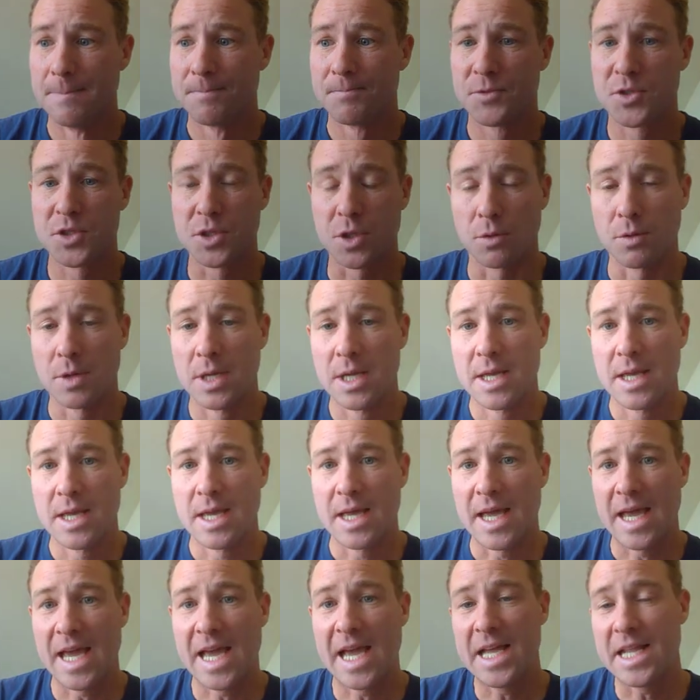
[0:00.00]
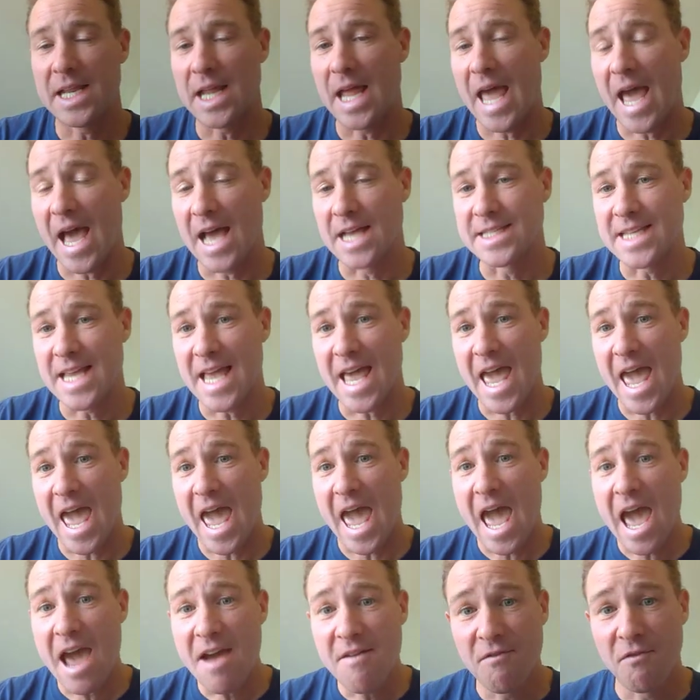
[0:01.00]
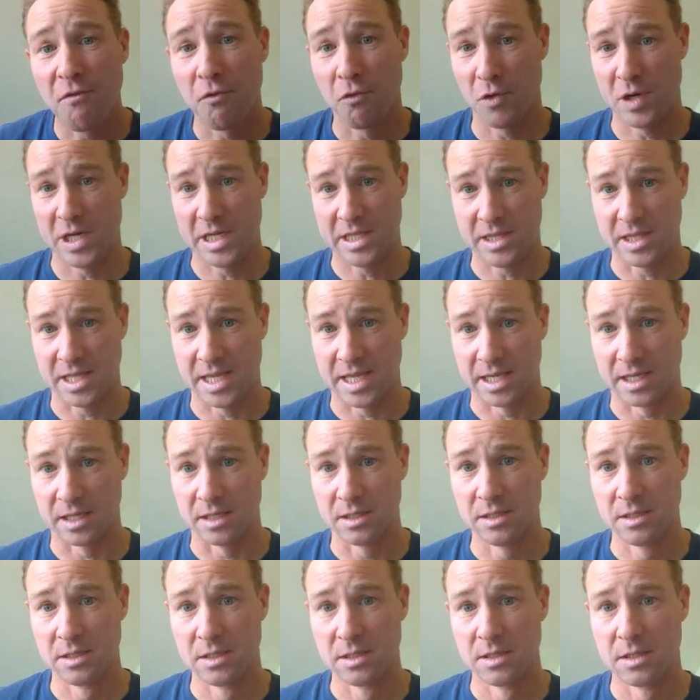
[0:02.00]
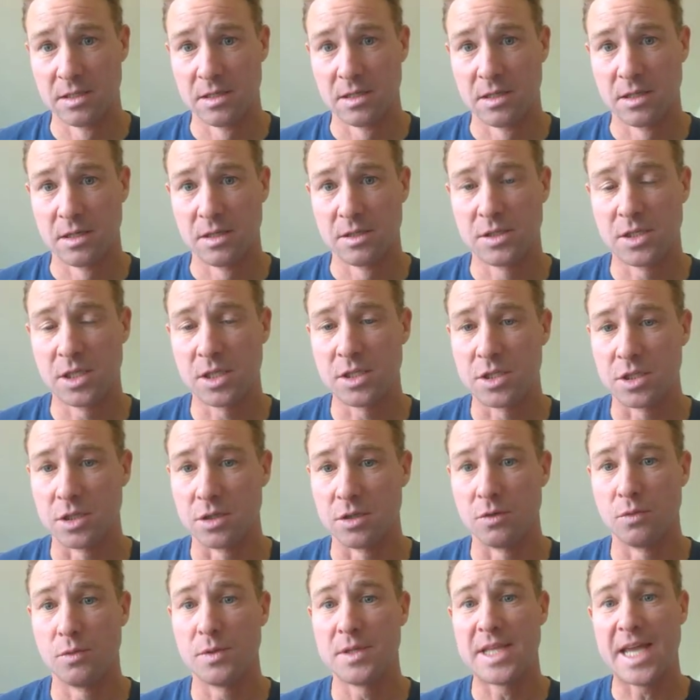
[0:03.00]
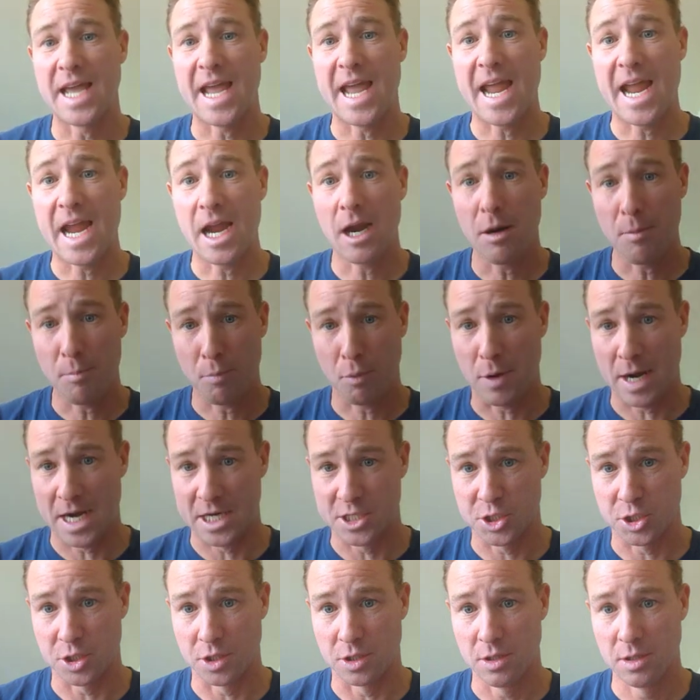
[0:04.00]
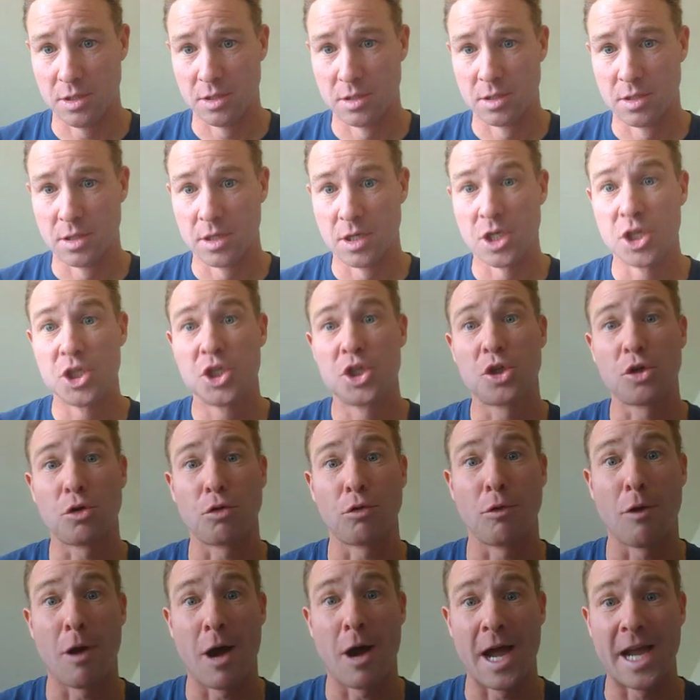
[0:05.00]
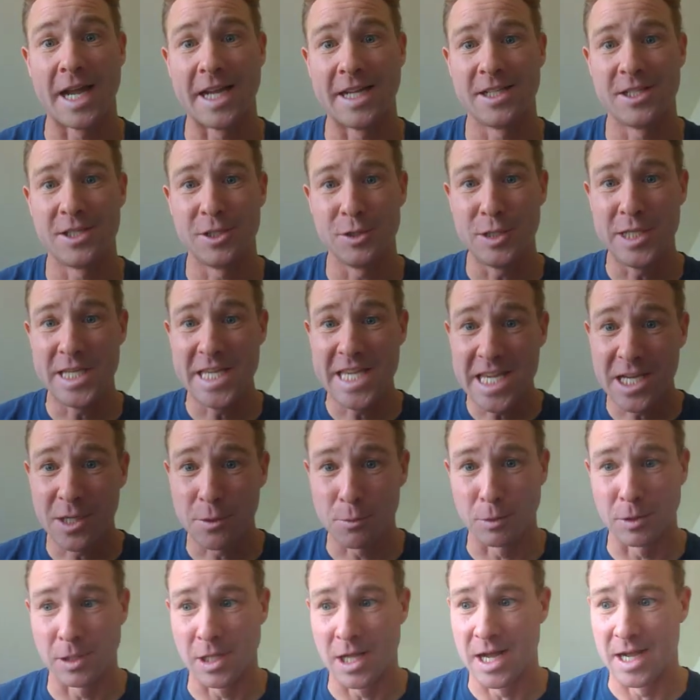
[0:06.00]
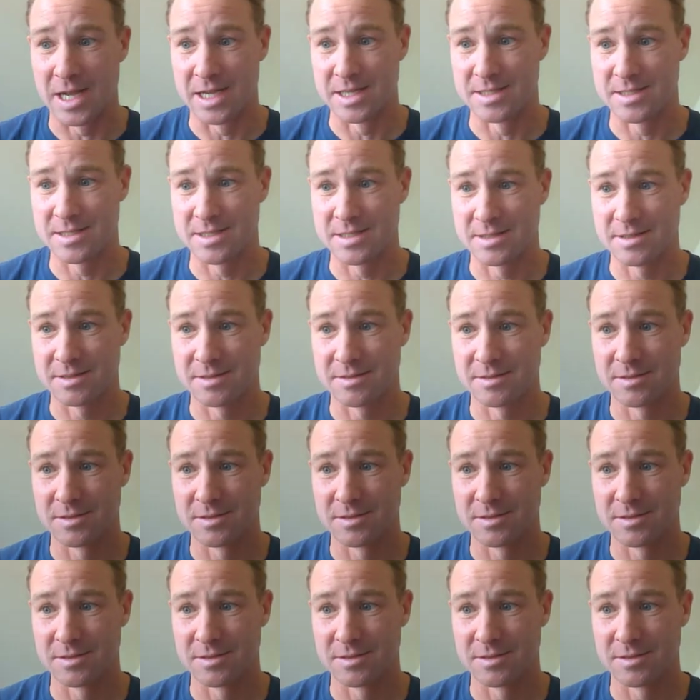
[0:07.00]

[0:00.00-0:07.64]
So it has everything to do with air pressure trying to equalize.